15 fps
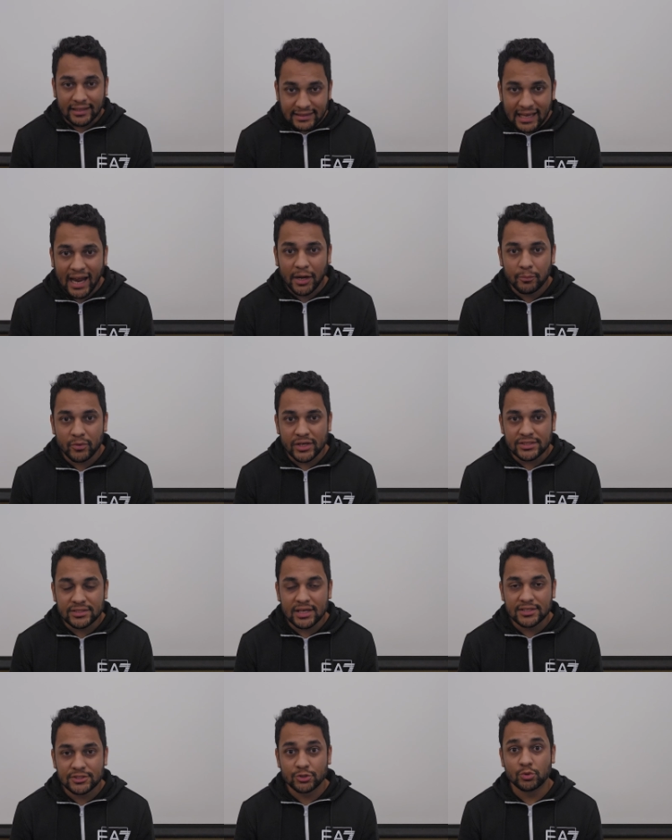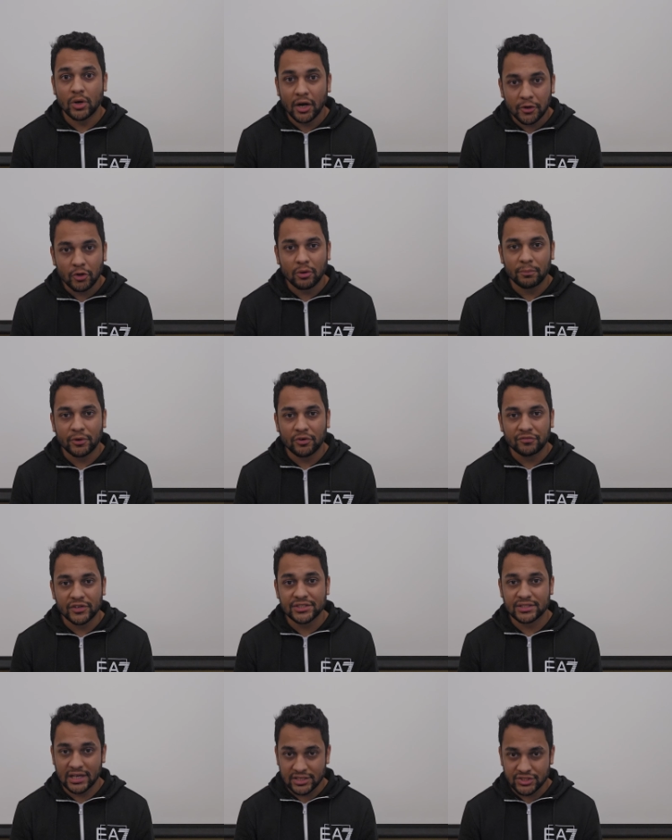And that brings us to our topic of
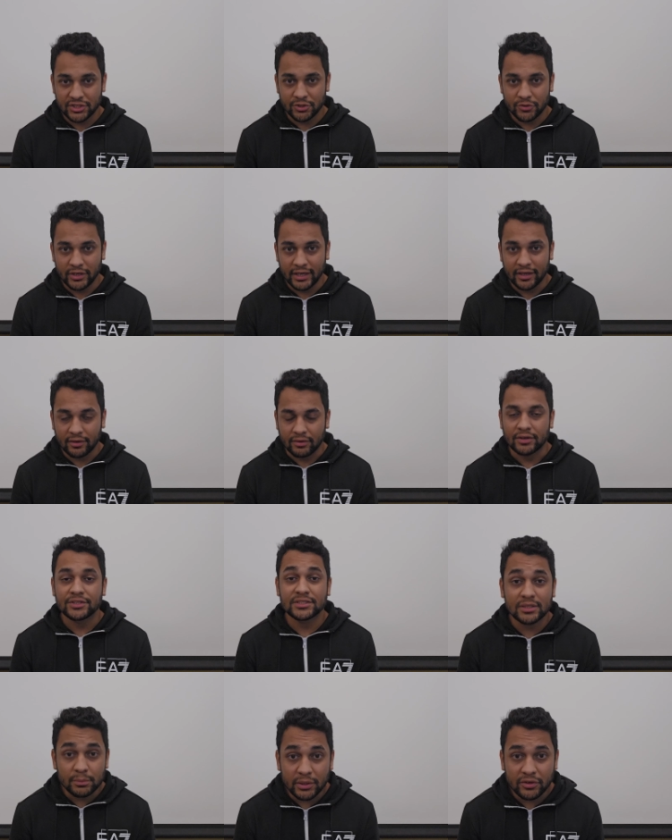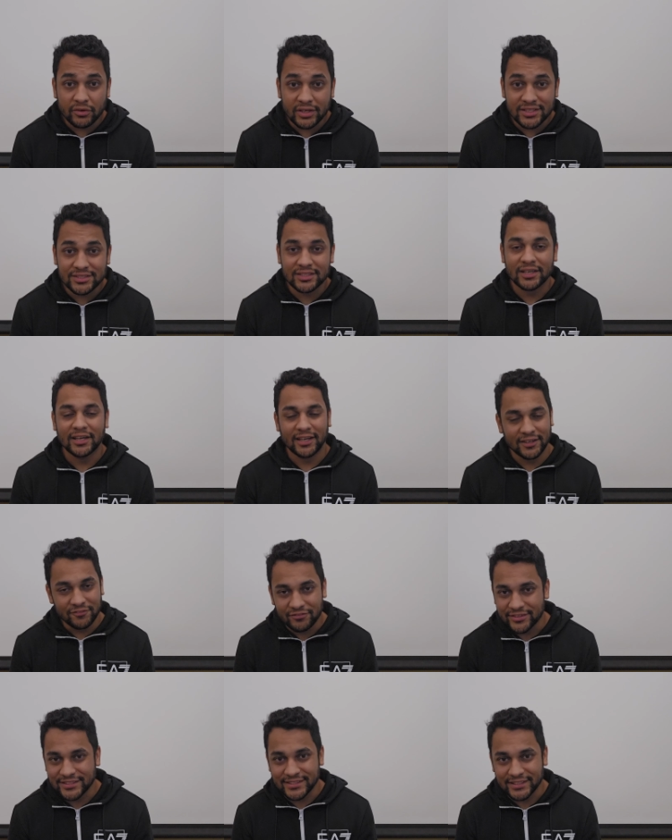discussion today, symmetries in
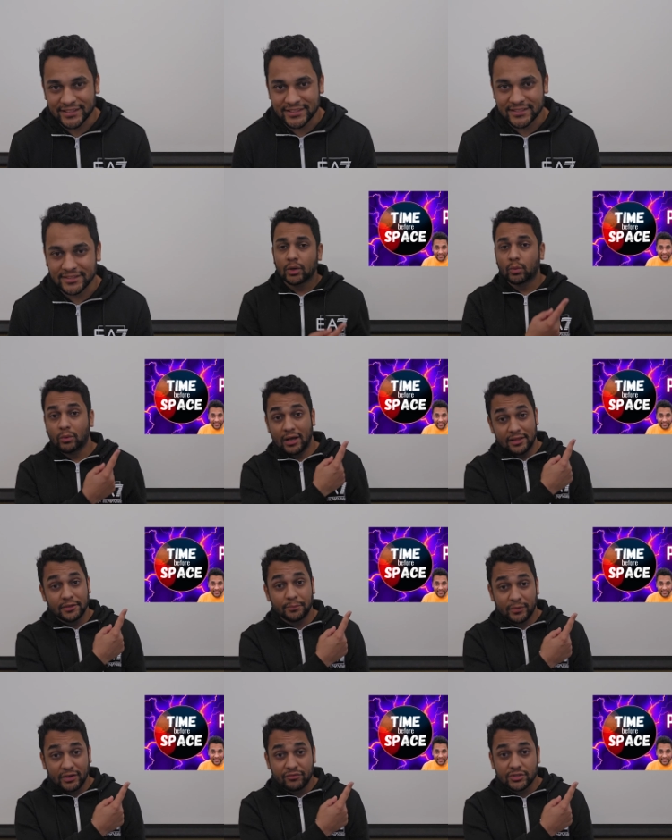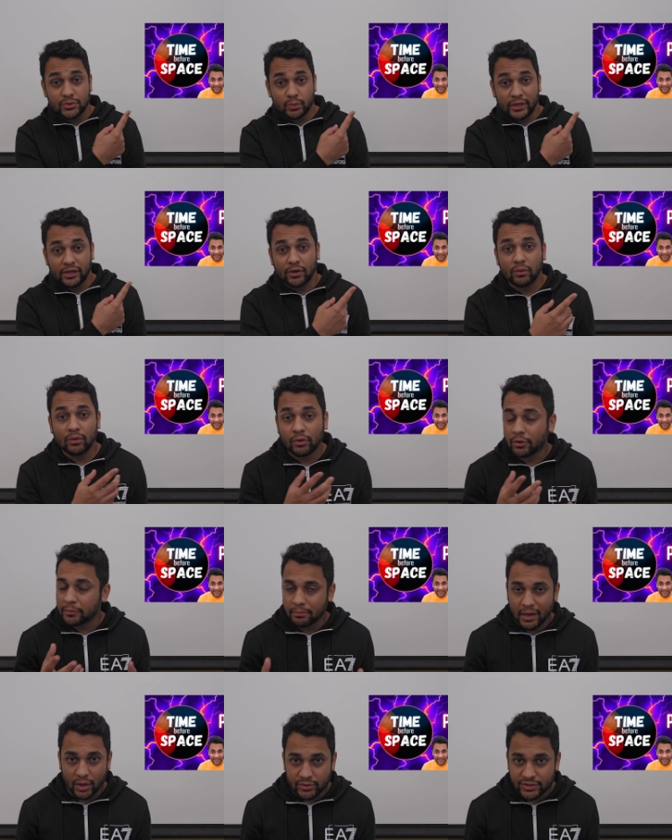physics. While the previous video on
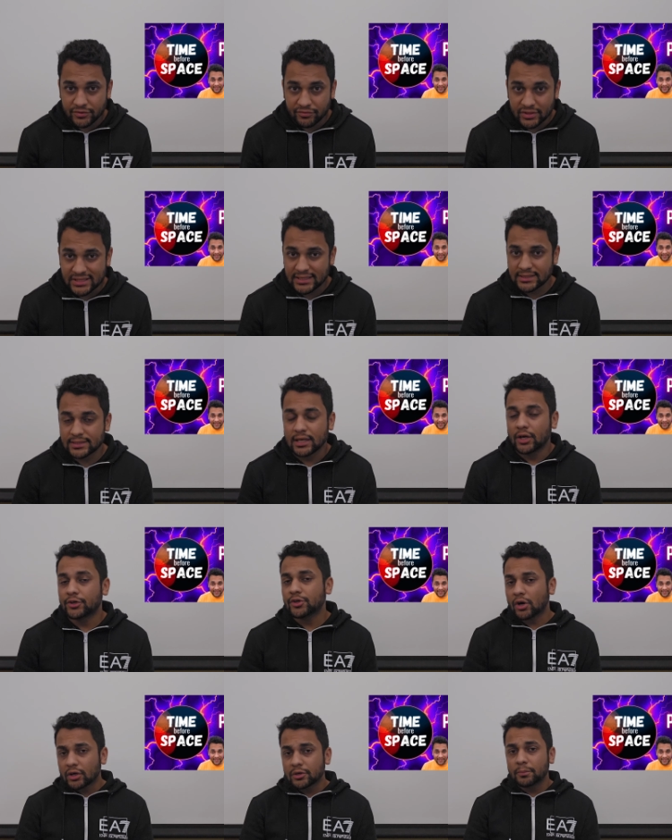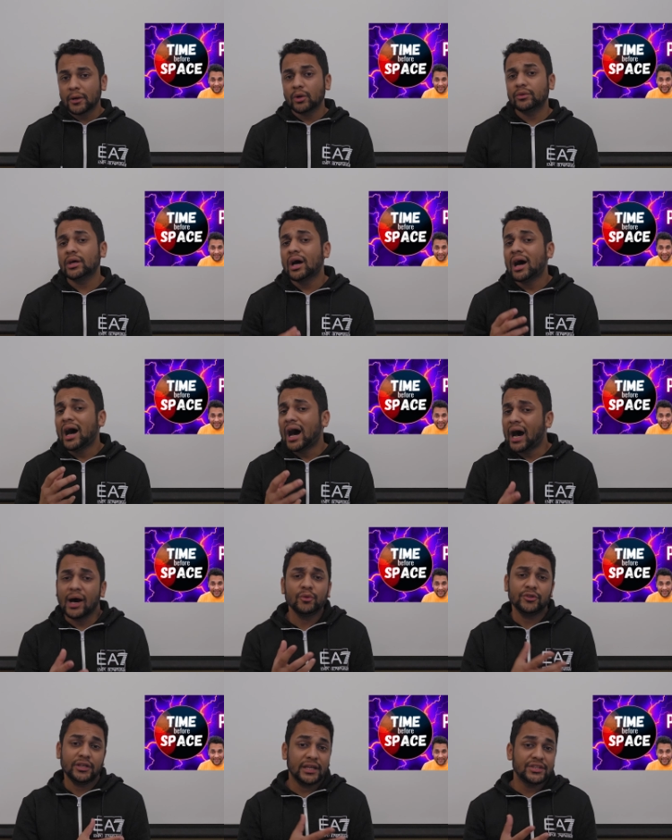bounds in physics talked about how
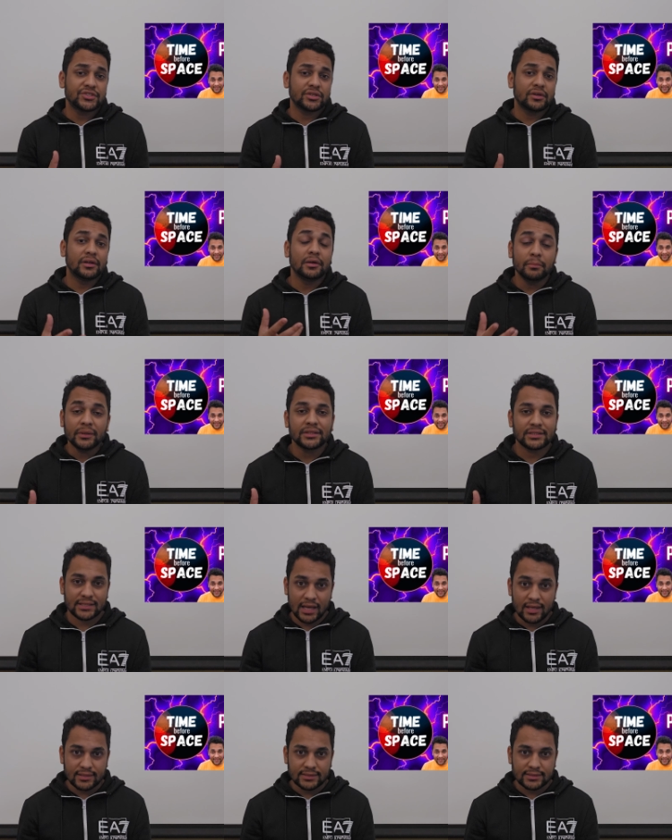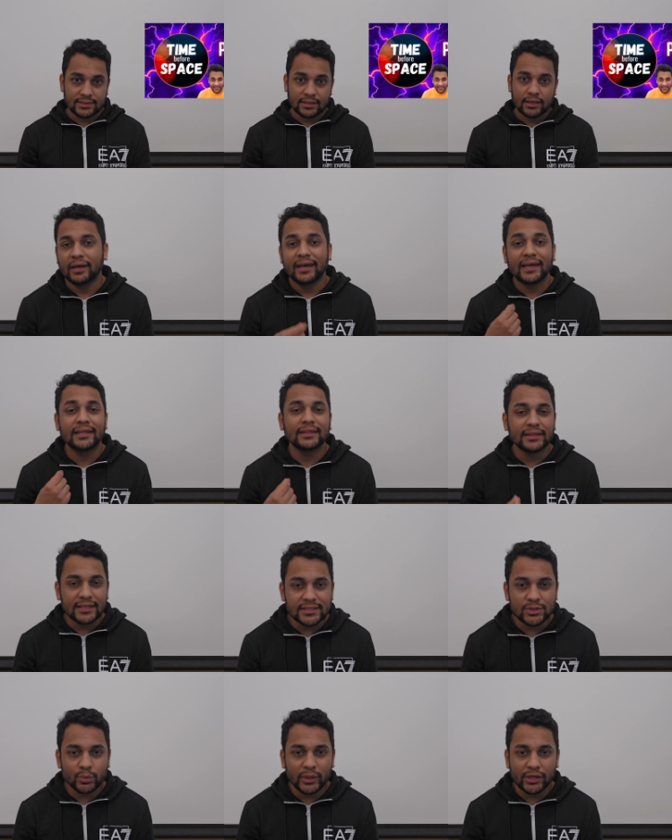the nature limits us, in
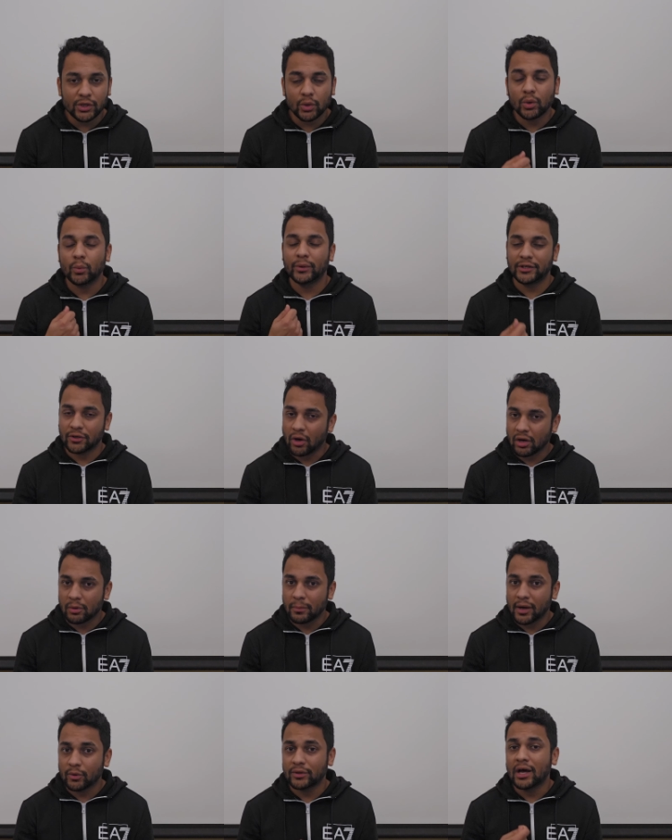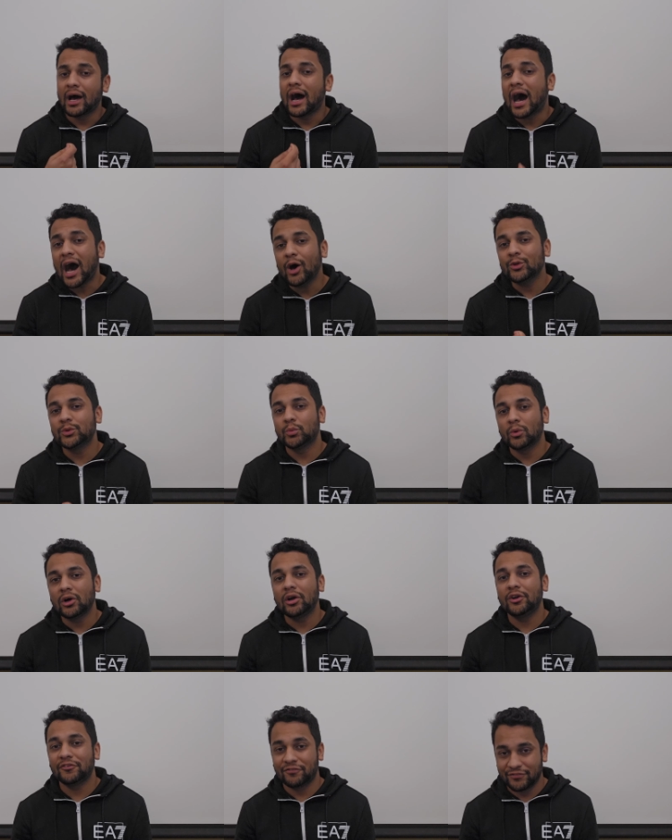this video we talk about how the
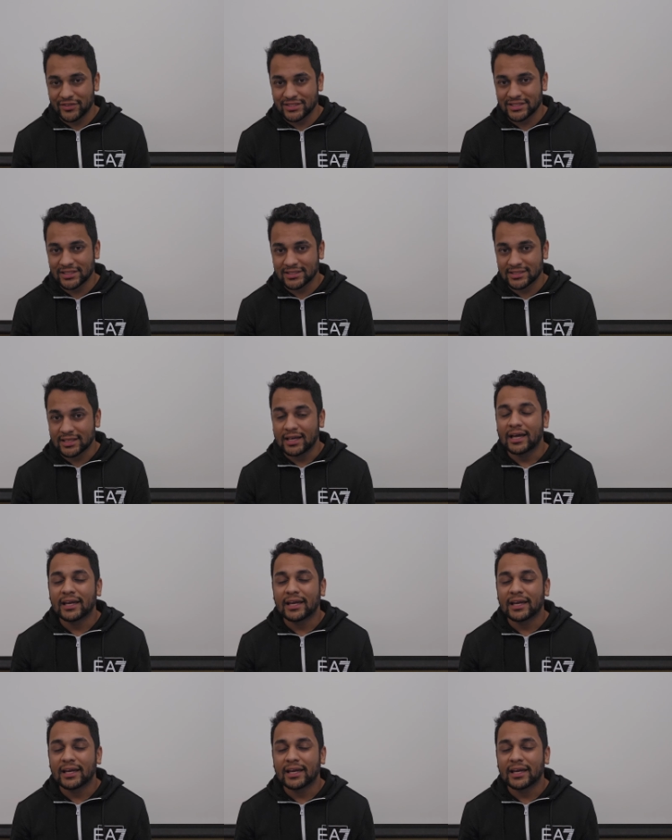world of physics